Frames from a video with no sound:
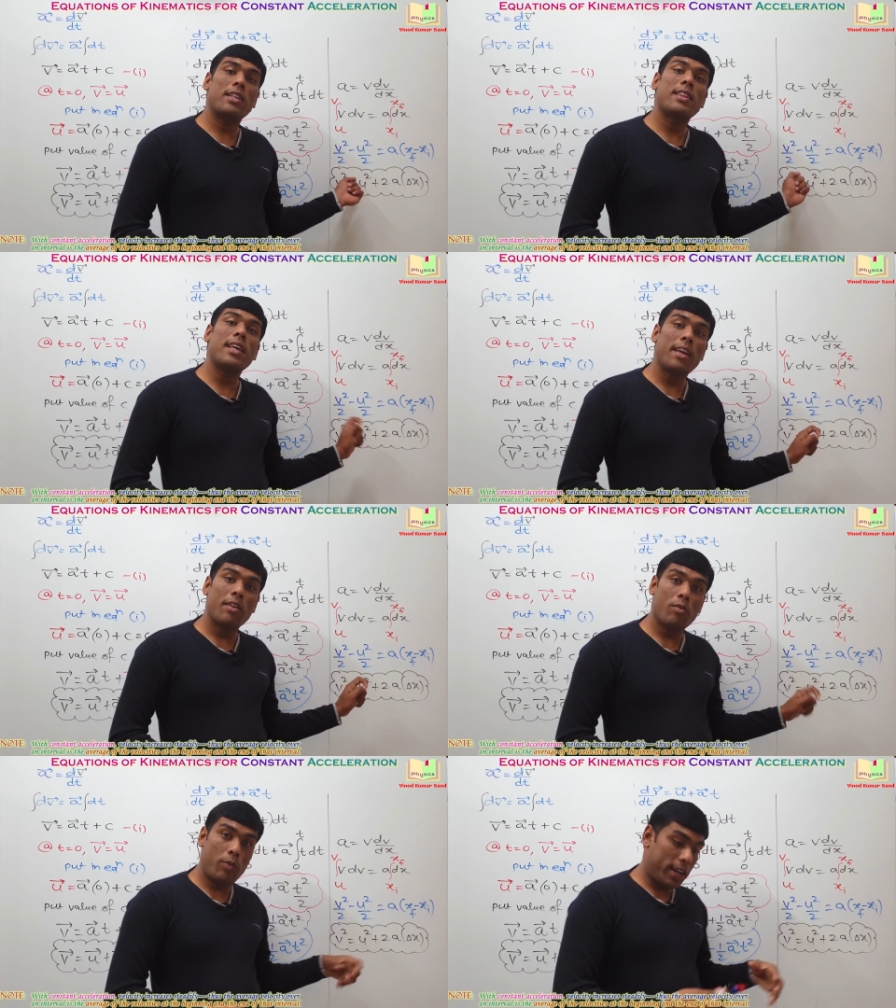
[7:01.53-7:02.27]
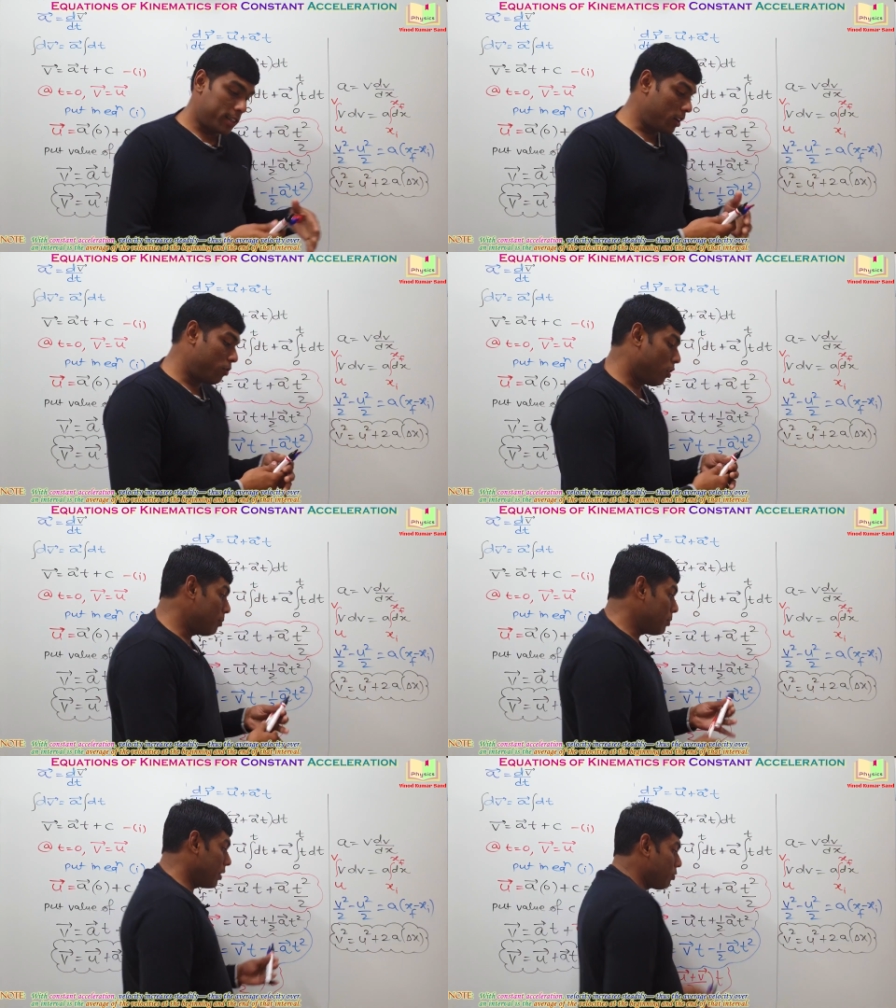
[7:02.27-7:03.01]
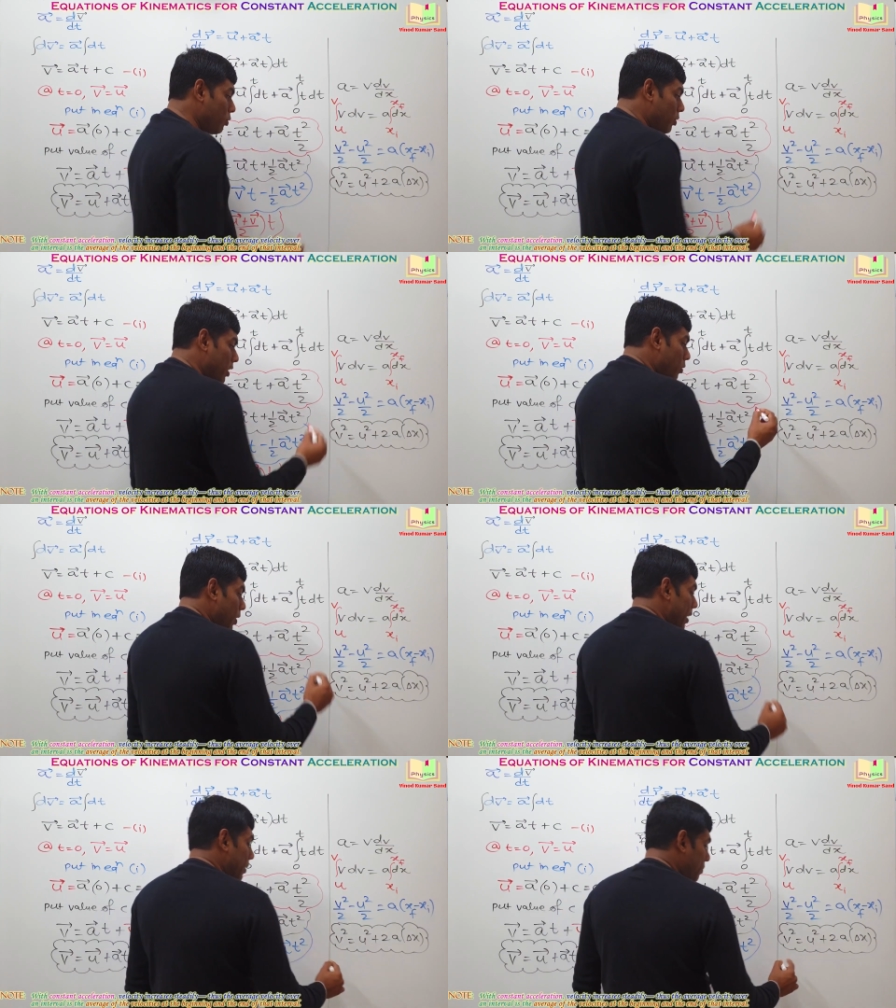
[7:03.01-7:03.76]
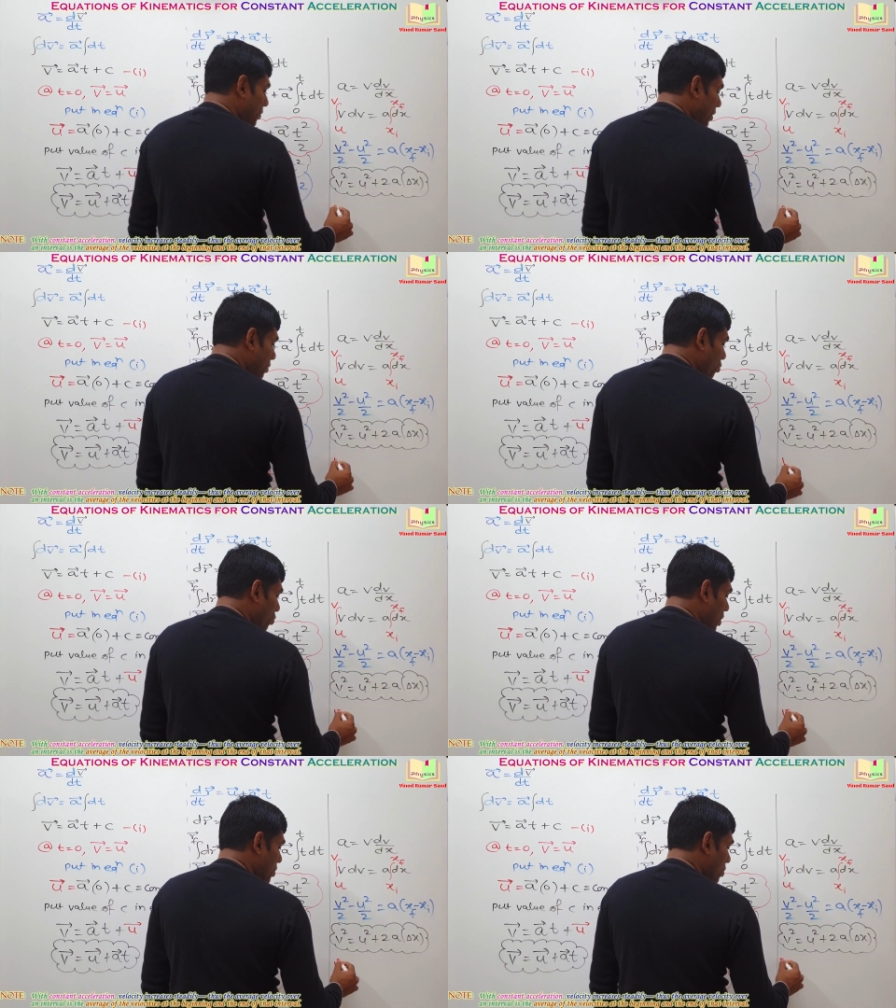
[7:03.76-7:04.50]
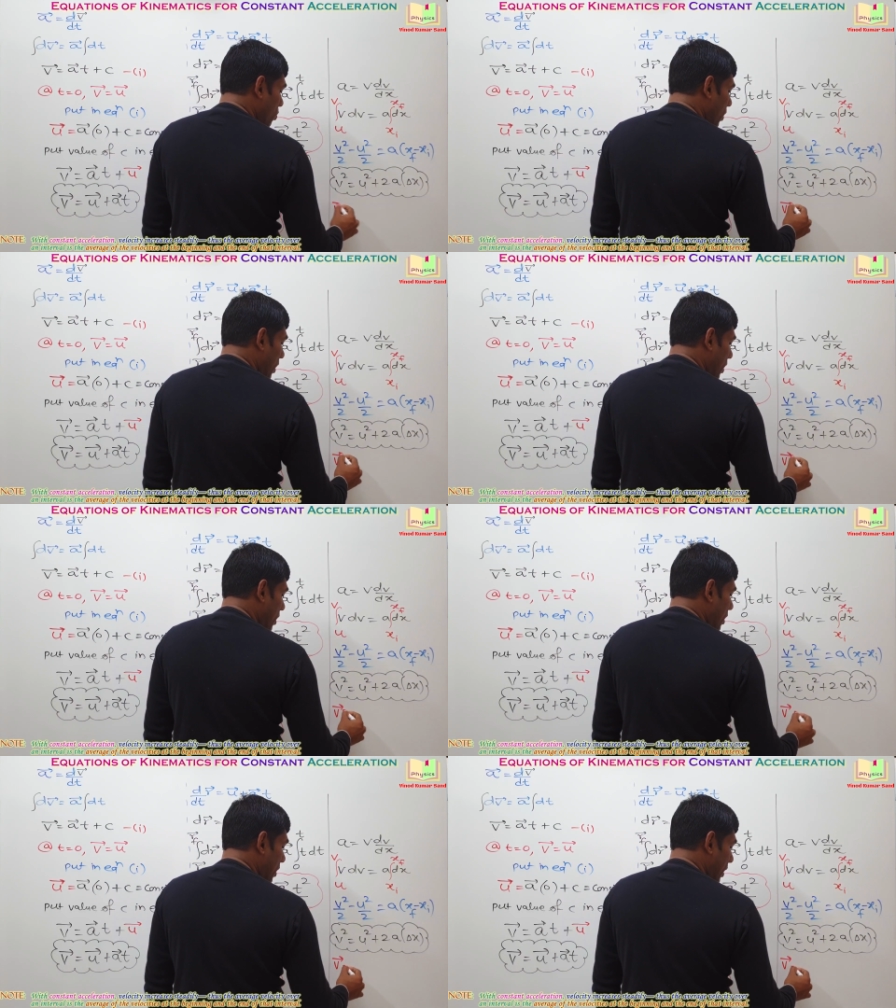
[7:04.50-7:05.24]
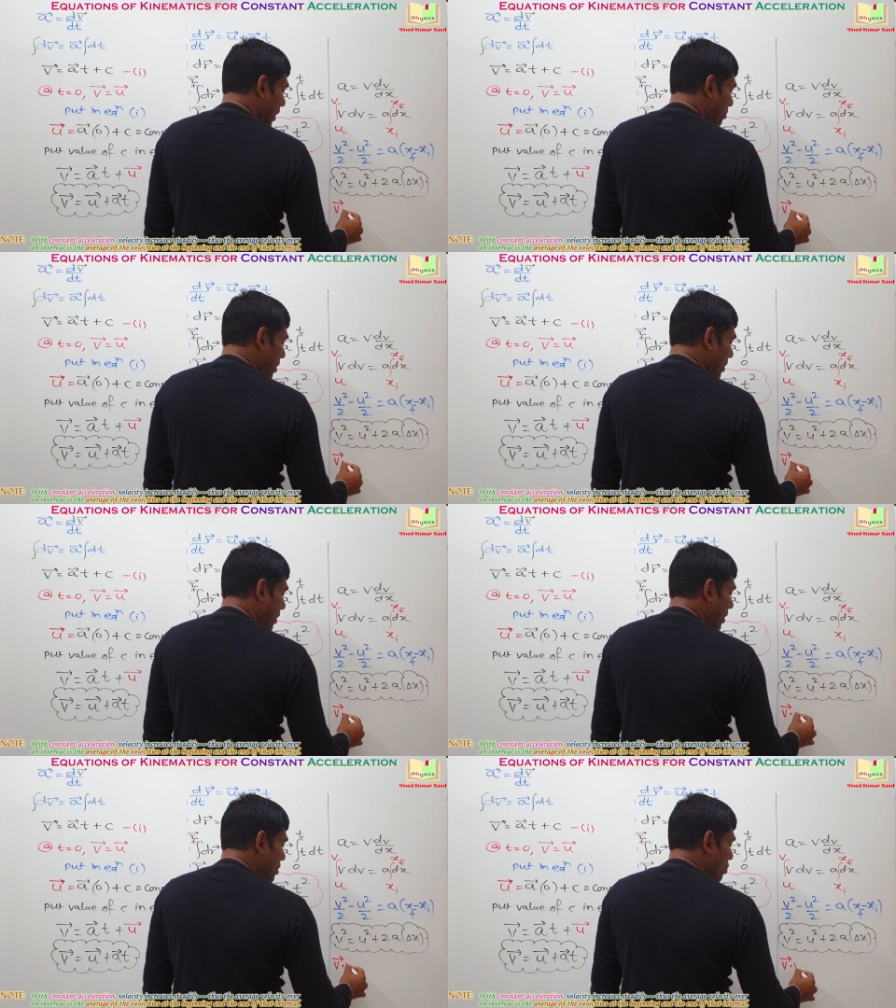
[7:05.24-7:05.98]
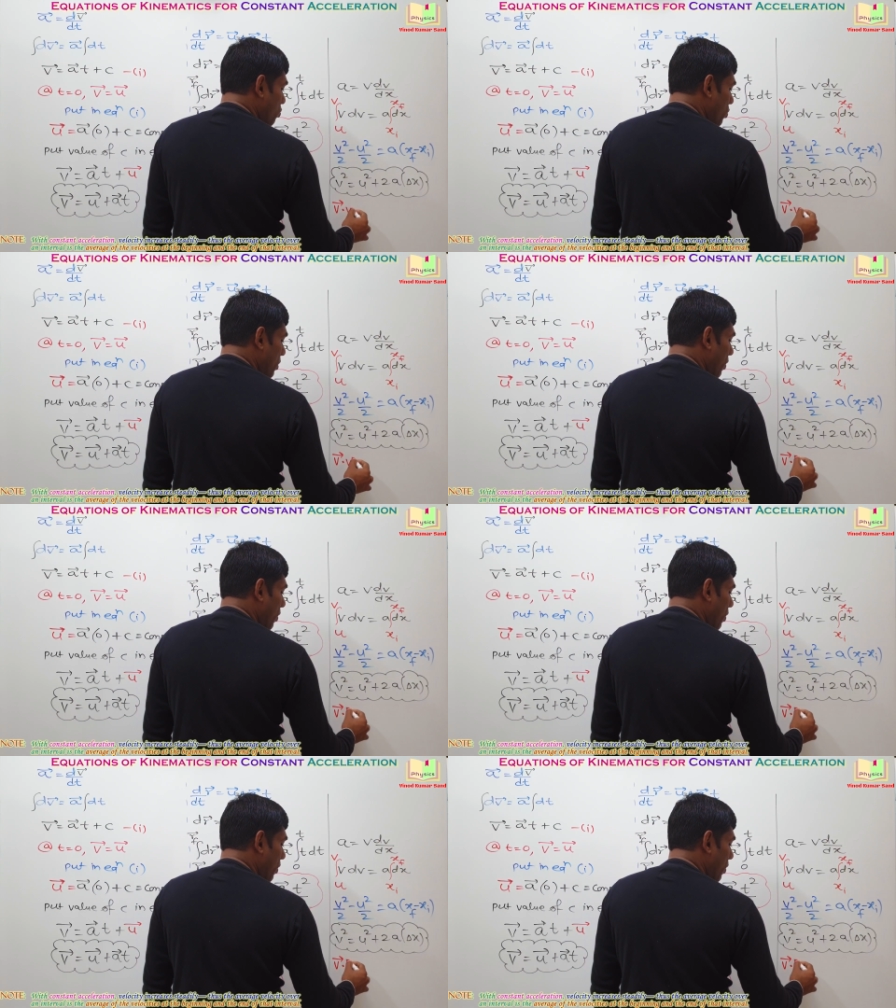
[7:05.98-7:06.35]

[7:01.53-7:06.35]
in the vector form. If you require, v square can be written as v